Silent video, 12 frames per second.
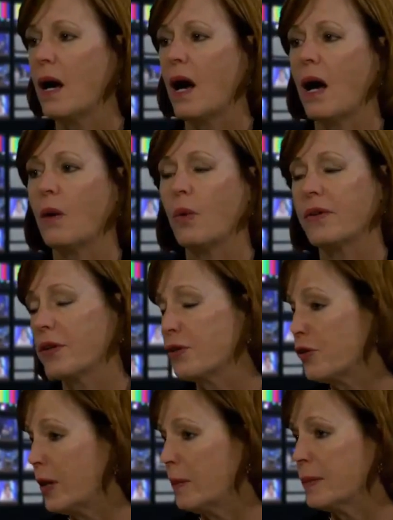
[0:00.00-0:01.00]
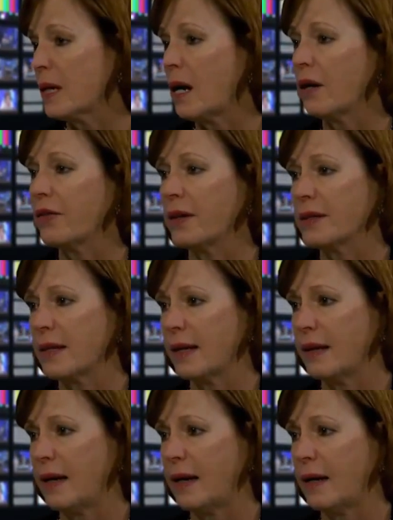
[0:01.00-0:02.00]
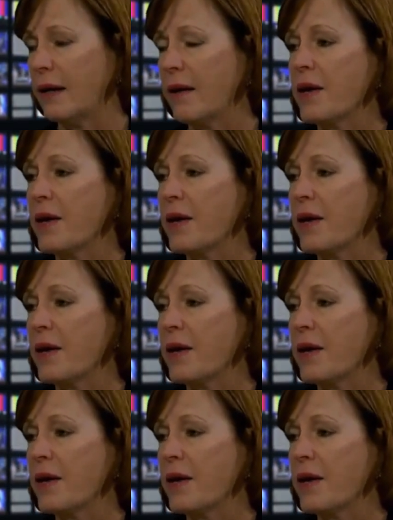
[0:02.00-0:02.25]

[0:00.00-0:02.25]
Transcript: what their dreams are, things like that.